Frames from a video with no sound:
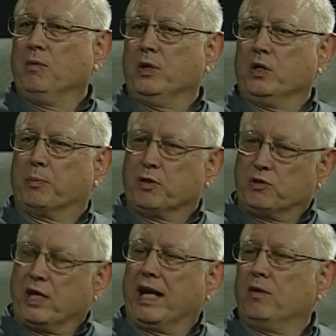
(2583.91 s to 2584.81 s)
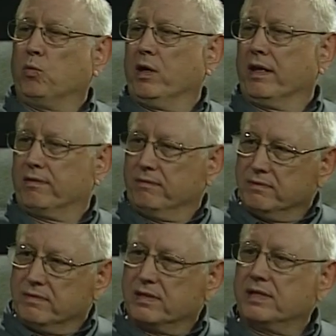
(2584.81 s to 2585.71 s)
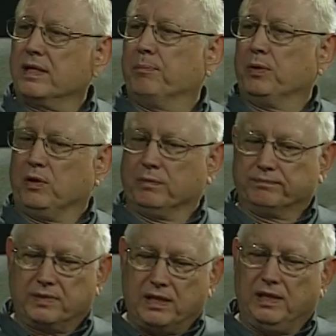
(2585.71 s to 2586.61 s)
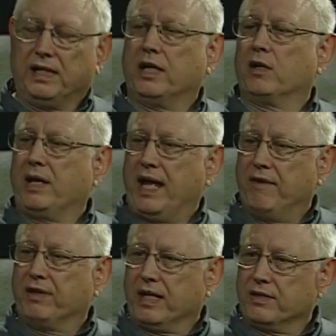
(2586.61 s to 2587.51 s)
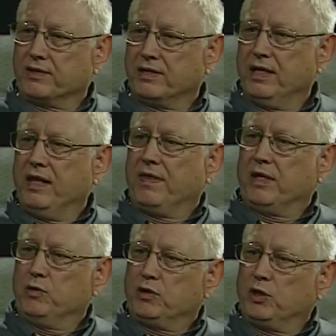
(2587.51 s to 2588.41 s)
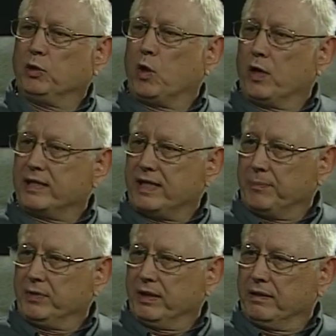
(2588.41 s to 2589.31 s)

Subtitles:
when you're presented with simple, clear evidence that you still don't accept it.